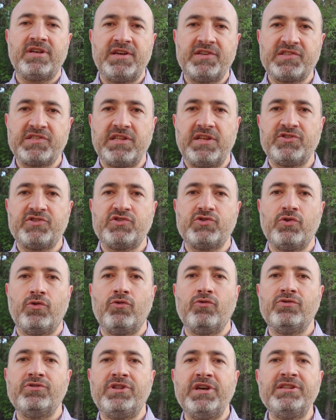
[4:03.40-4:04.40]
Tesla
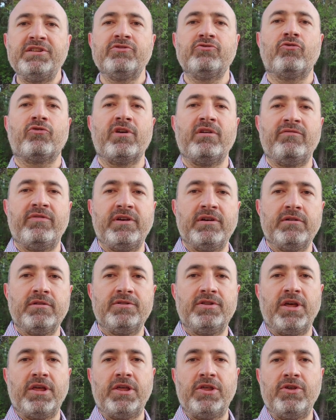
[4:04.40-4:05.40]
so didn't reveal
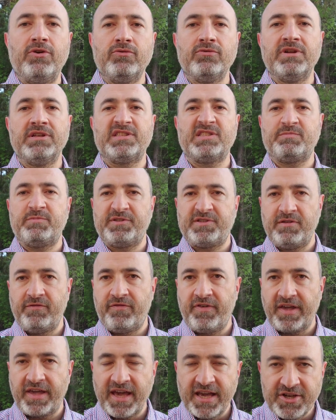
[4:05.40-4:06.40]
the unit
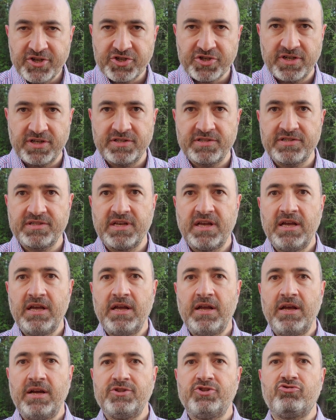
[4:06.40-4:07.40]
specifications,
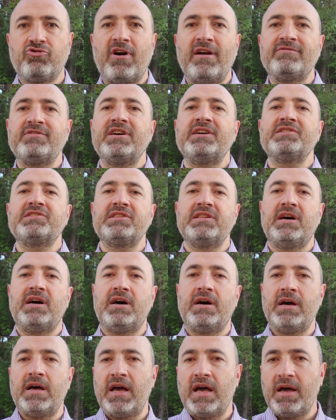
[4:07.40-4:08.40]
Drive
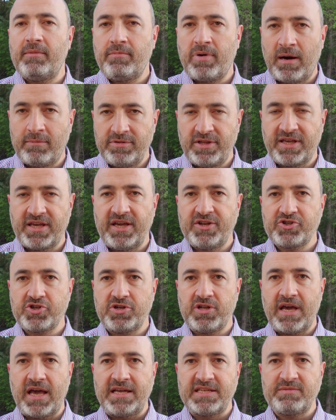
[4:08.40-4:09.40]
Tesla
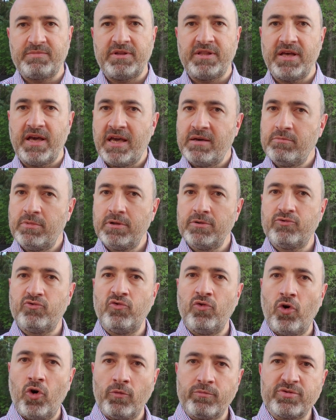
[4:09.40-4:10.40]
publication has been able
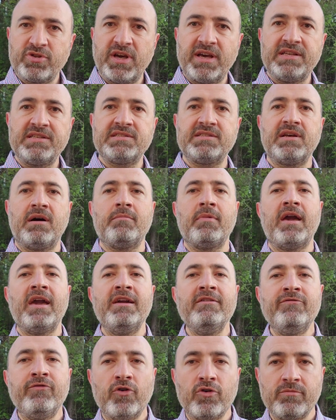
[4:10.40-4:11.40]
to obtain some
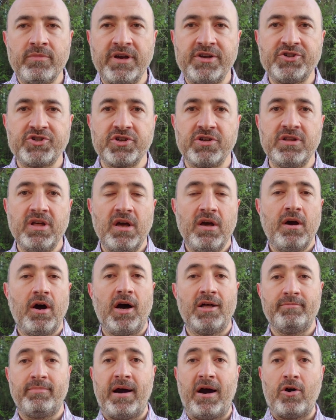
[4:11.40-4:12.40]
information
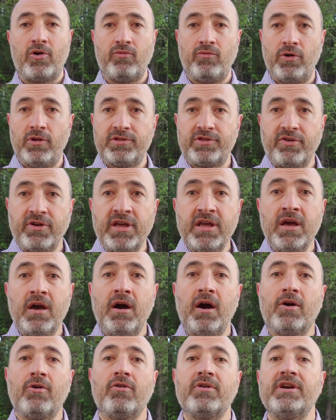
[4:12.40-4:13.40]
on Powerwall 3.
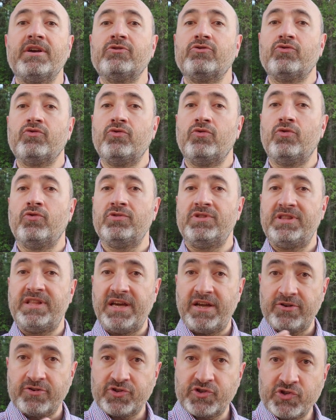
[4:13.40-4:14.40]
According to
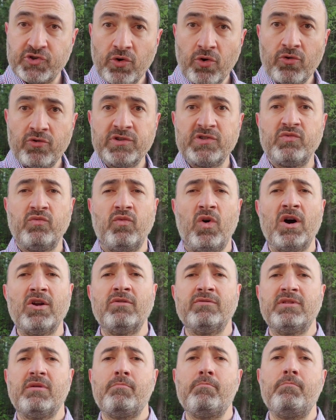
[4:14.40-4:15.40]
their source, one
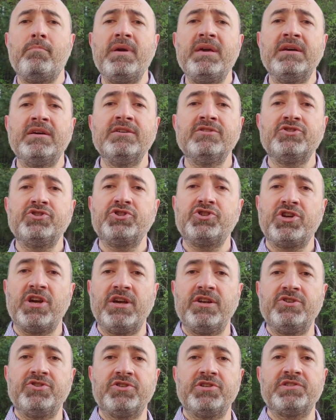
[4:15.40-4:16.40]
of the biggest
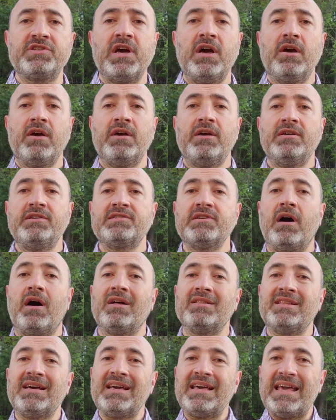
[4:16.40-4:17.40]
changes is
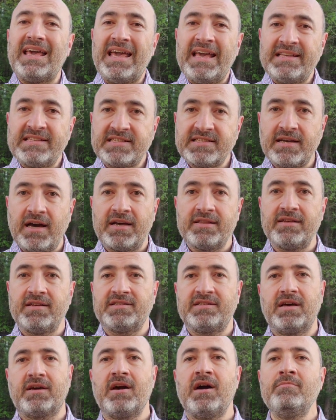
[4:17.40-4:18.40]
on the inside as
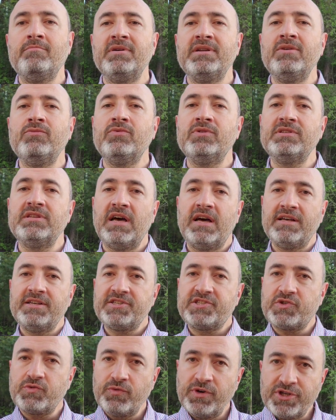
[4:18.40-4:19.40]
the company will
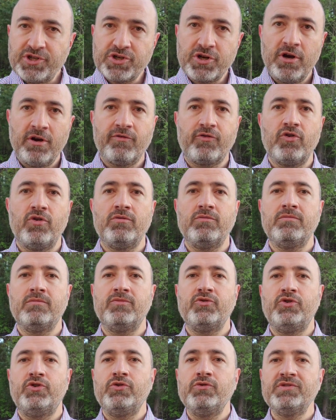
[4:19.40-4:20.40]
switch
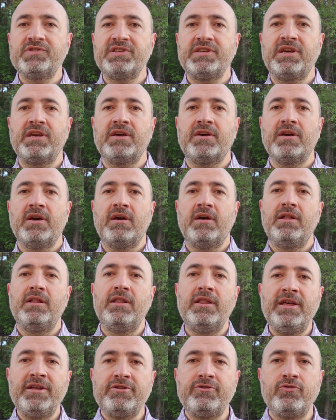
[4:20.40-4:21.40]
from using
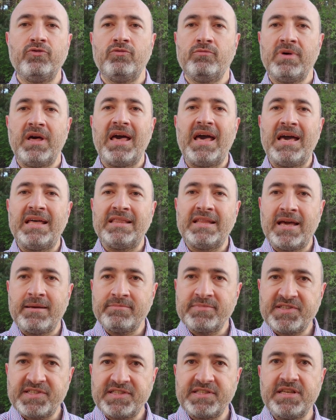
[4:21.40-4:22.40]
lithium
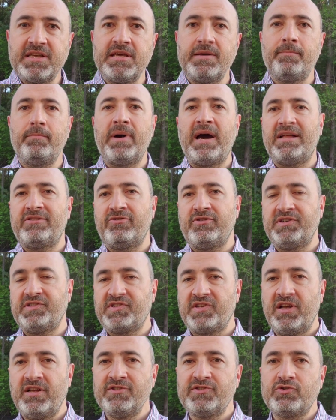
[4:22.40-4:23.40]
NMC battery
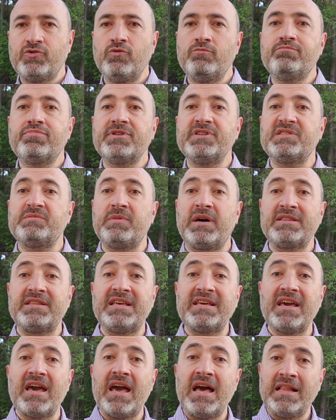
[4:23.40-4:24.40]
cells to
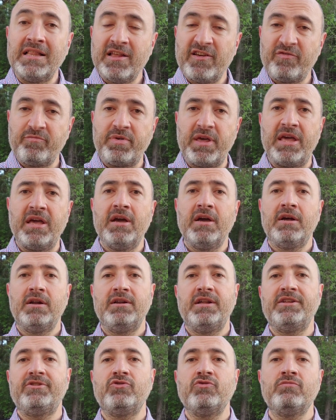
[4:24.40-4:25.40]
prismatic LFP
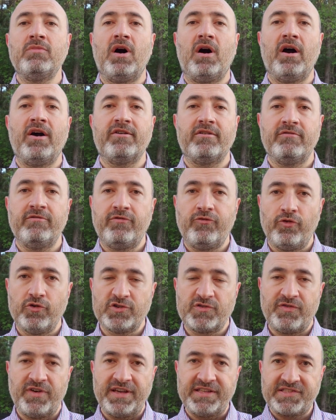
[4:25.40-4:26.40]
lithium iron
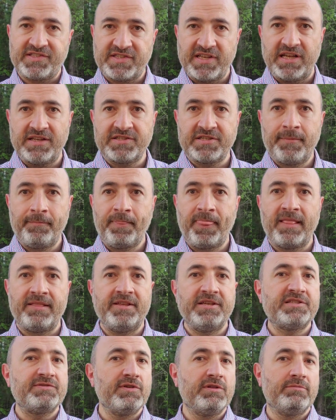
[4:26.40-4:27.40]
phosphate cells.
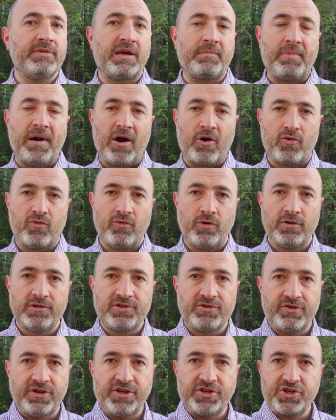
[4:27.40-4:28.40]
This will make Powerwall
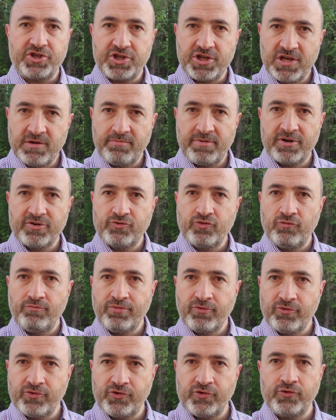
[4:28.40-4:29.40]
3 cheaper to
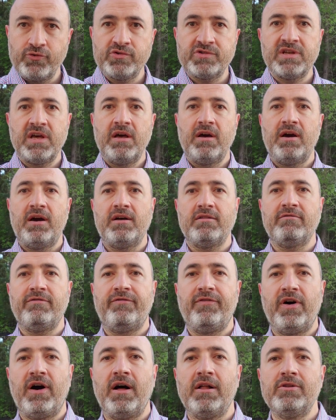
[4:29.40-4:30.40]
produce and
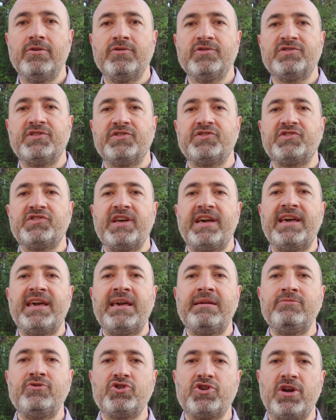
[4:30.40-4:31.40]
follows the
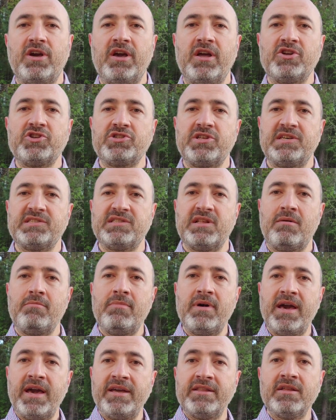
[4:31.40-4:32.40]
same change Tesla
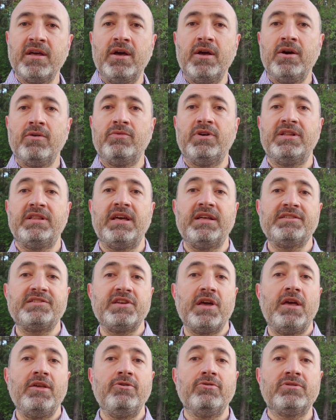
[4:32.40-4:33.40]
made with its
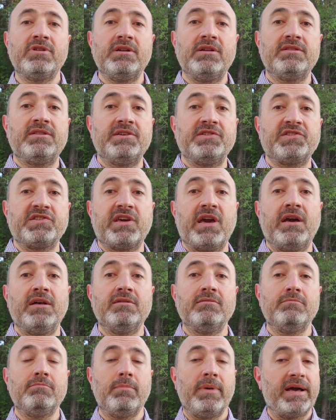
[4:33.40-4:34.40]
utility
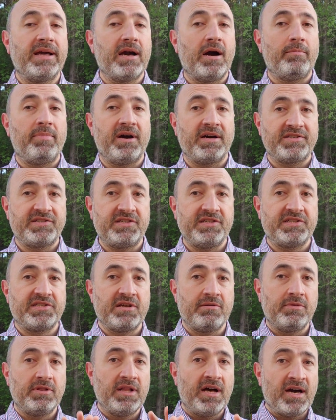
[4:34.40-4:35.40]
scale Megapack
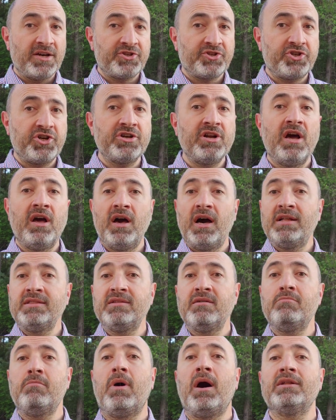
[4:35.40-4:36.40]
system last year and
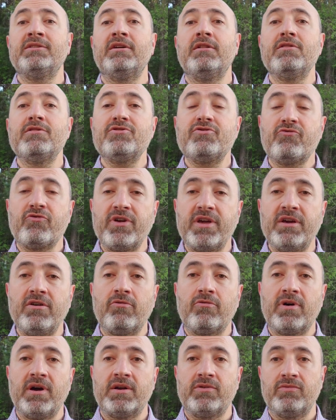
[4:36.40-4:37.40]
the Model 3
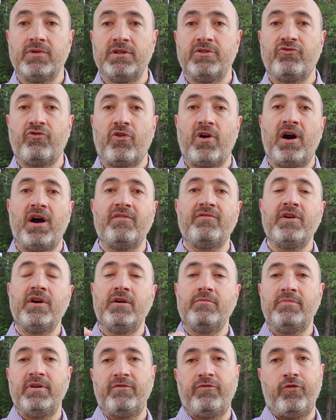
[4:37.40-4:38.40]
rear wheel drive
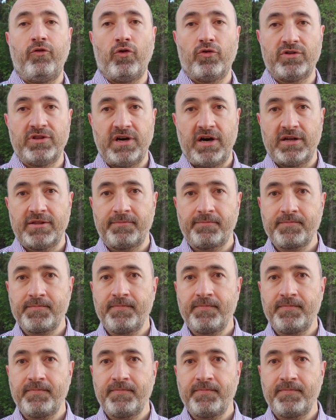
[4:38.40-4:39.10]
before that.